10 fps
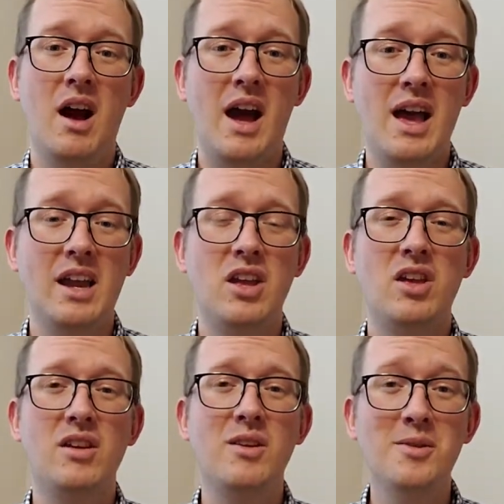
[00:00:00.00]
I had a
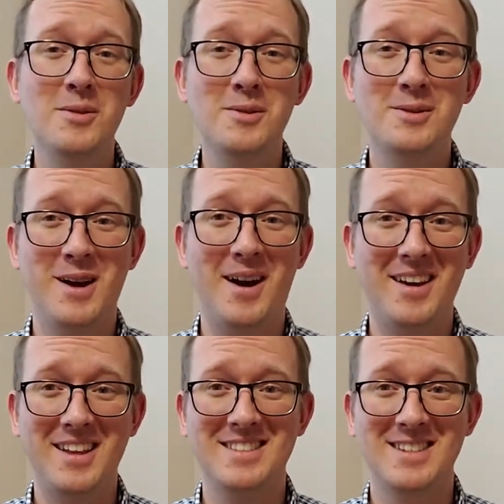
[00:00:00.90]
huge
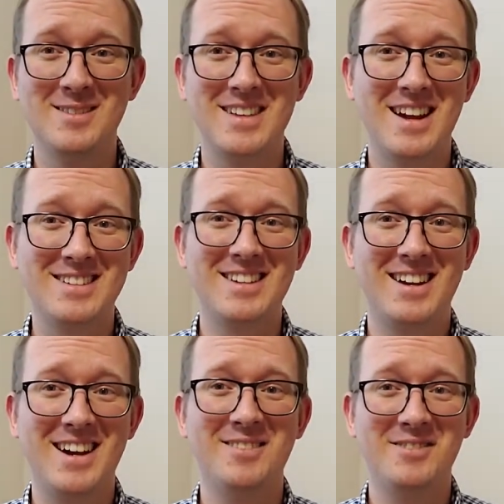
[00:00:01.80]
audience. It was actually
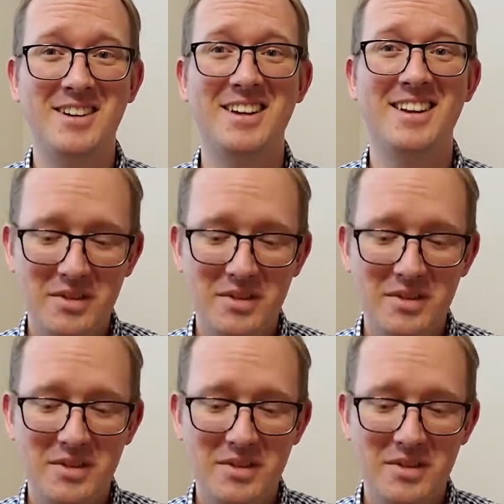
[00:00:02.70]
kind of fun.